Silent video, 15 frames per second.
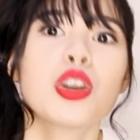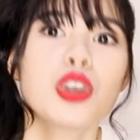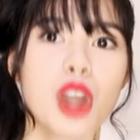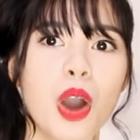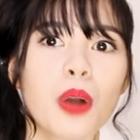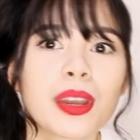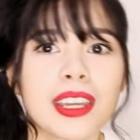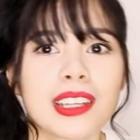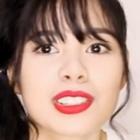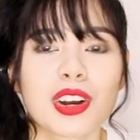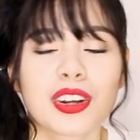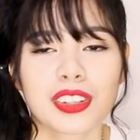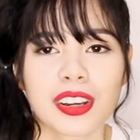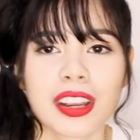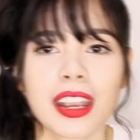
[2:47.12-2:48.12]
no heat
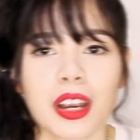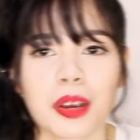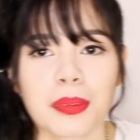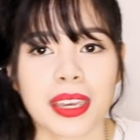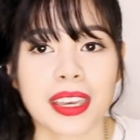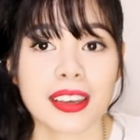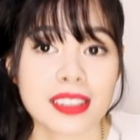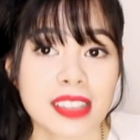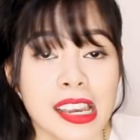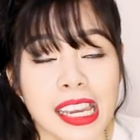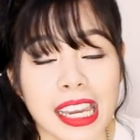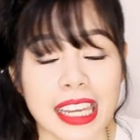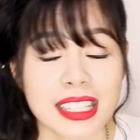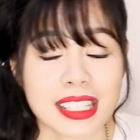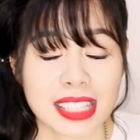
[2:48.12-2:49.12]
on your hair because
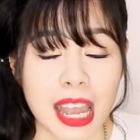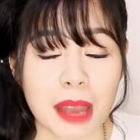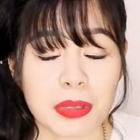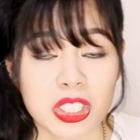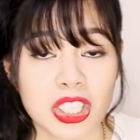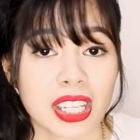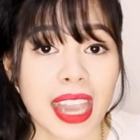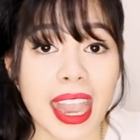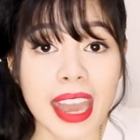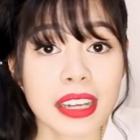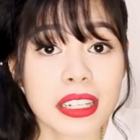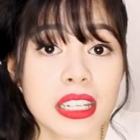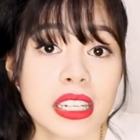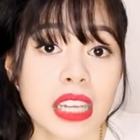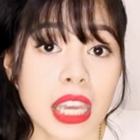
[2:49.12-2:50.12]
it is damaging.
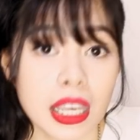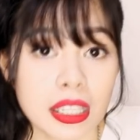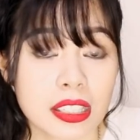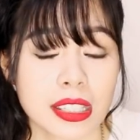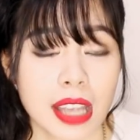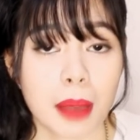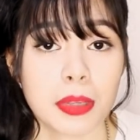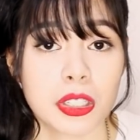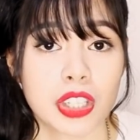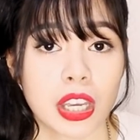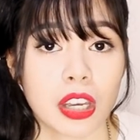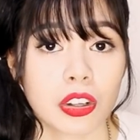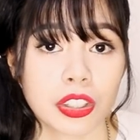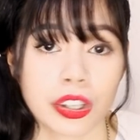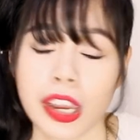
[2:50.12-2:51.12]
And it is
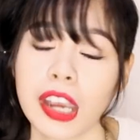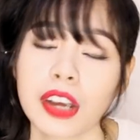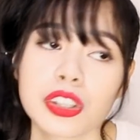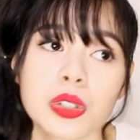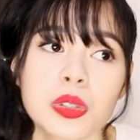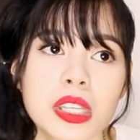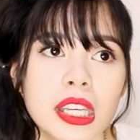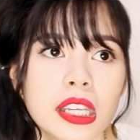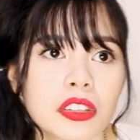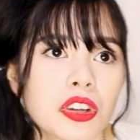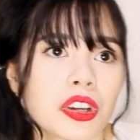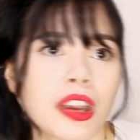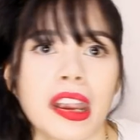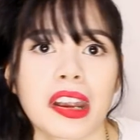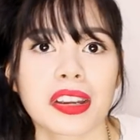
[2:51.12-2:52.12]
damaging on your hair. Using heat
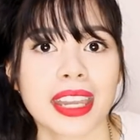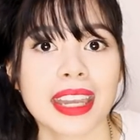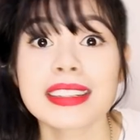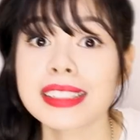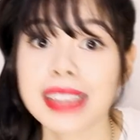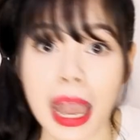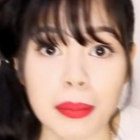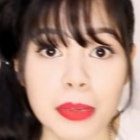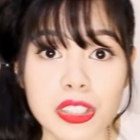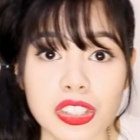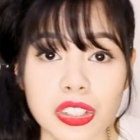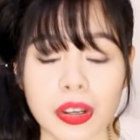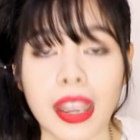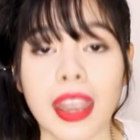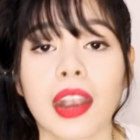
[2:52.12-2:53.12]
on your hair can
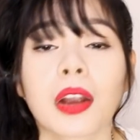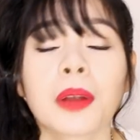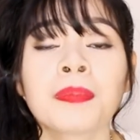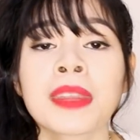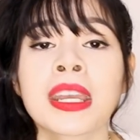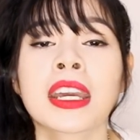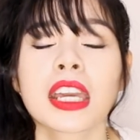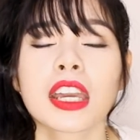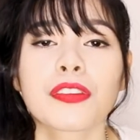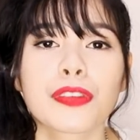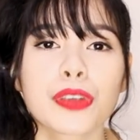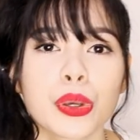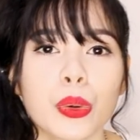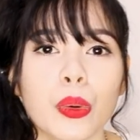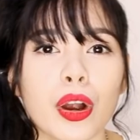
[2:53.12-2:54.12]
damage your hair if
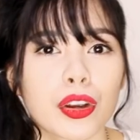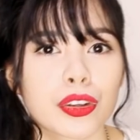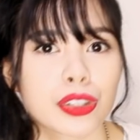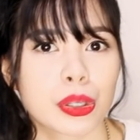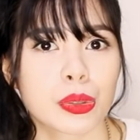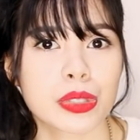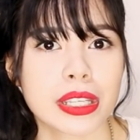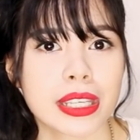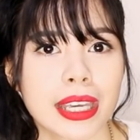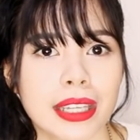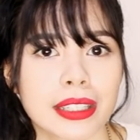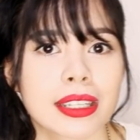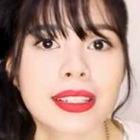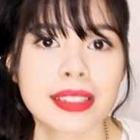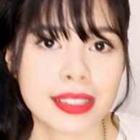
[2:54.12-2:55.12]
you are using
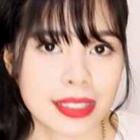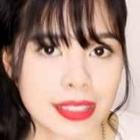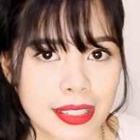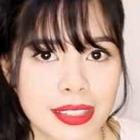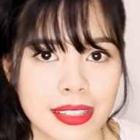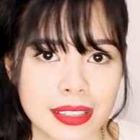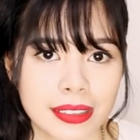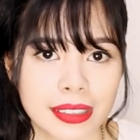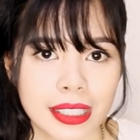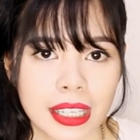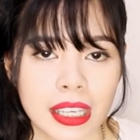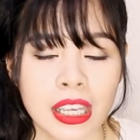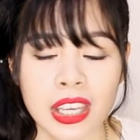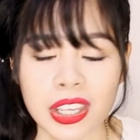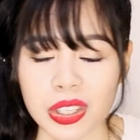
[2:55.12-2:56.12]
it
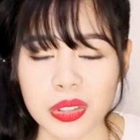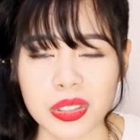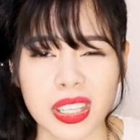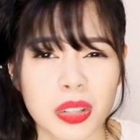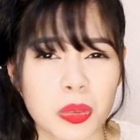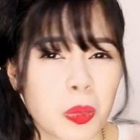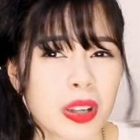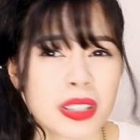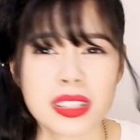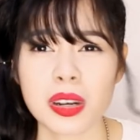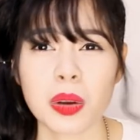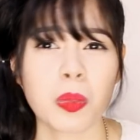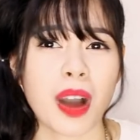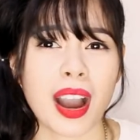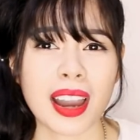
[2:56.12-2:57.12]
consistently. Using it once in
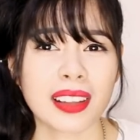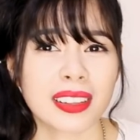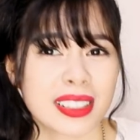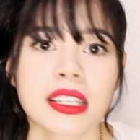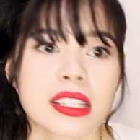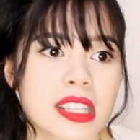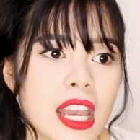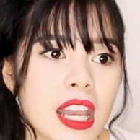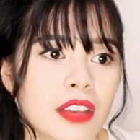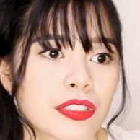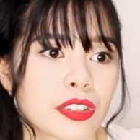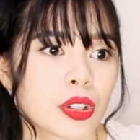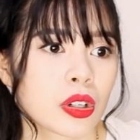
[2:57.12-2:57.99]
a while, let's say if